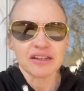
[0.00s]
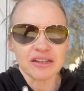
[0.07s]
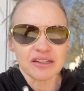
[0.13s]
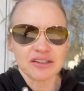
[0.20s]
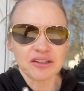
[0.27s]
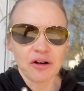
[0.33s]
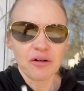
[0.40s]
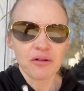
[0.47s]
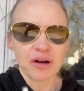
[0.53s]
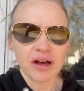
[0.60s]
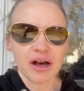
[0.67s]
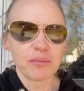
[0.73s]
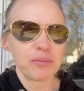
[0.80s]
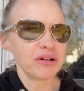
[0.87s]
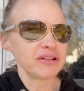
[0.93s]
So,
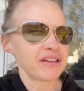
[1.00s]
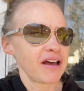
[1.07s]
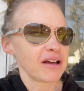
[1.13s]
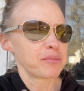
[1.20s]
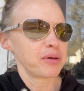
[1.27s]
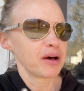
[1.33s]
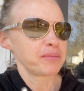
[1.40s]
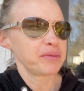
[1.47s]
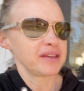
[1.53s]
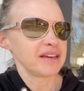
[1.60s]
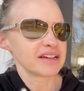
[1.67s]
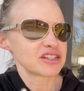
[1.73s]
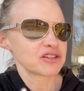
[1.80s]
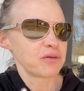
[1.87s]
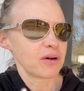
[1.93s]
a Bulldog puppy
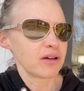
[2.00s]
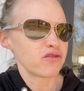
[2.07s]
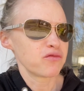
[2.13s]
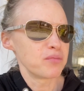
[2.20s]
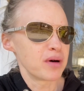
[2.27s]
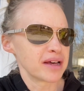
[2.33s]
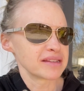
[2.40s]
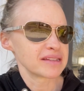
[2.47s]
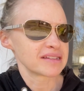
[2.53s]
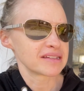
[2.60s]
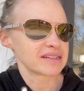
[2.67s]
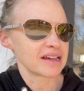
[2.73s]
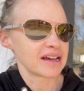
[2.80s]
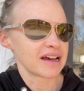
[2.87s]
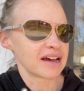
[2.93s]
at 12
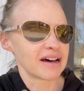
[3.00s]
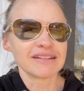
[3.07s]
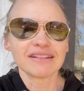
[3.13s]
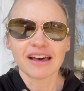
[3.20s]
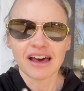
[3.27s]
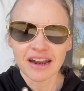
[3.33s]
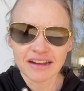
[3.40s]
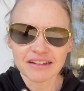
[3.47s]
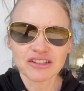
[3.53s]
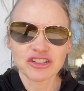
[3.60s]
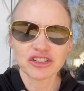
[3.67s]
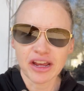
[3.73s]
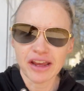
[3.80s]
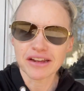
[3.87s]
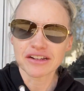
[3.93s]
months, a lot has
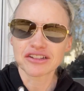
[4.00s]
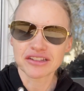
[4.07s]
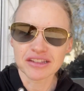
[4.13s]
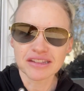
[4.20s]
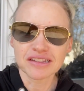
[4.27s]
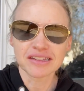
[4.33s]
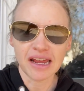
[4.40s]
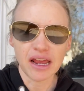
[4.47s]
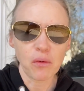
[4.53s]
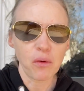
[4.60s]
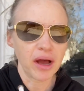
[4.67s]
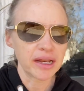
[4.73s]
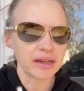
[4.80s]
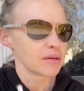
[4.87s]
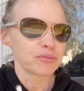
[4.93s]
changed since day
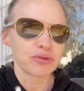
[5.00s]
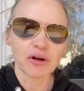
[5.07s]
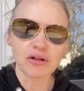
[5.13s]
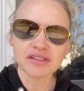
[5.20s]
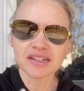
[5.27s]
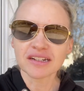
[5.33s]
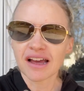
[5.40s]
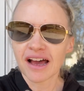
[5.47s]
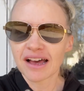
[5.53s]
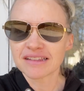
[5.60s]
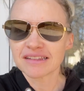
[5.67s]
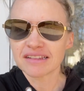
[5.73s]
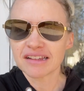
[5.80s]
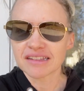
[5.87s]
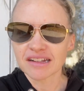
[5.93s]
1. Pros and
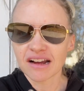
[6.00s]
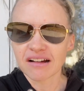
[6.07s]
cons list.